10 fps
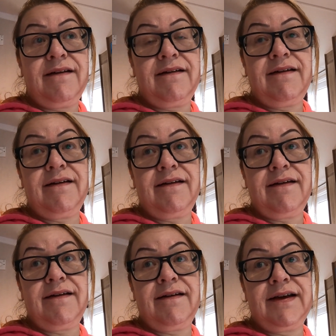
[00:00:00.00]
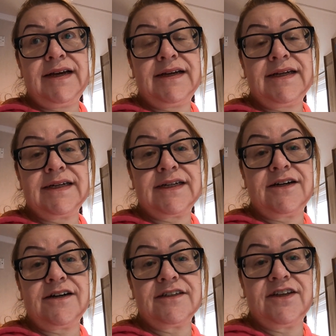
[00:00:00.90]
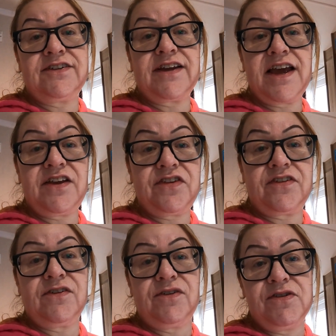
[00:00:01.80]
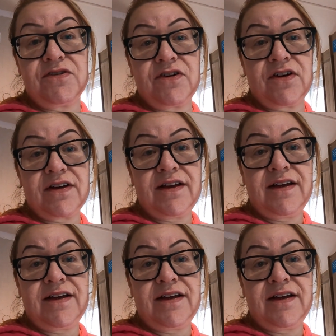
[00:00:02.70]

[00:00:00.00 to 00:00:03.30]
Uh, God, the day's still young.